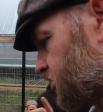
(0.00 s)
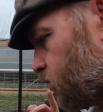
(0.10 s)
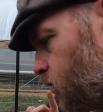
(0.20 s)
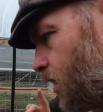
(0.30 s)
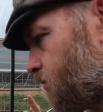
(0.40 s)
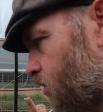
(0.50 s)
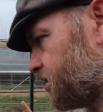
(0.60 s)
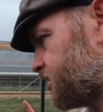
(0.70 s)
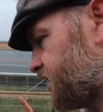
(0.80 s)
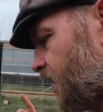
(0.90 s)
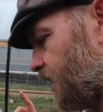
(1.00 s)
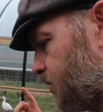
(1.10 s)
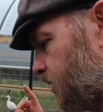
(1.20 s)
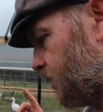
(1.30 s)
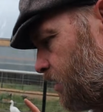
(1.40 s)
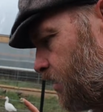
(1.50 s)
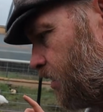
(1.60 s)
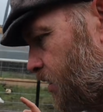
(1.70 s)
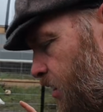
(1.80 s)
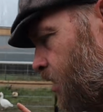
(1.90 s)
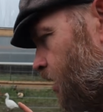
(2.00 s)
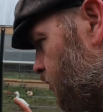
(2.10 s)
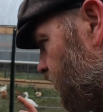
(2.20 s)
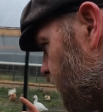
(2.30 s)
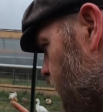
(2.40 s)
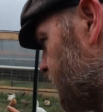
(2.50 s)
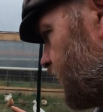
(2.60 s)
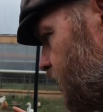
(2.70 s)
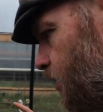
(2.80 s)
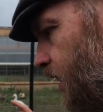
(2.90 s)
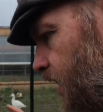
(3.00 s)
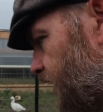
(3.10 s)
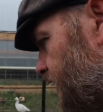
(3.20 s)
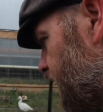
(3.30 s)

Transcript: Just one more step before we can go in and